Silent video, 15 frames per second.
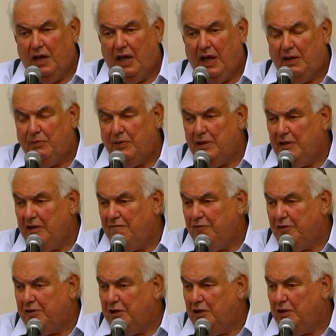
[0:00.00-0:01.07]
And we live
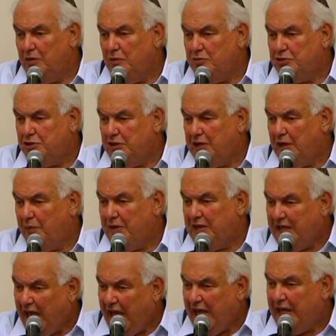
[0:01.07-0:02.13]
with the illusion that we
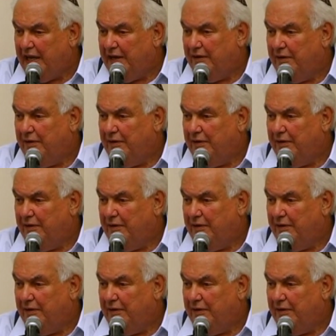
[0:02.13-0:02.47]
can,